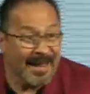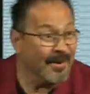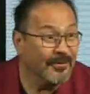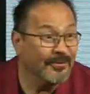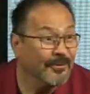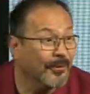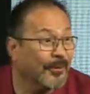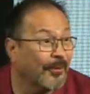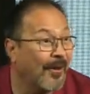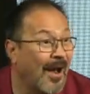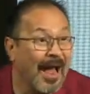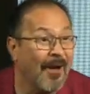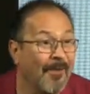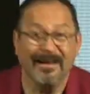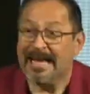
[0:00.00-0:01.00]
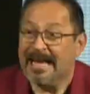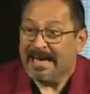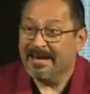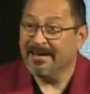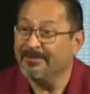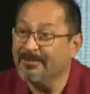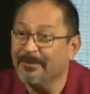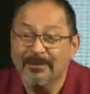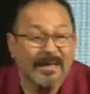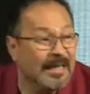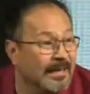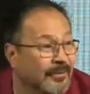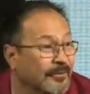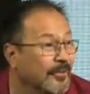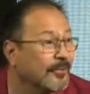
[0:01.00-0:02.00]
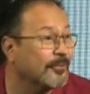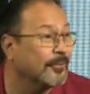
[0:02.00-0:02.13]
Here's your crown. Here's your, here's your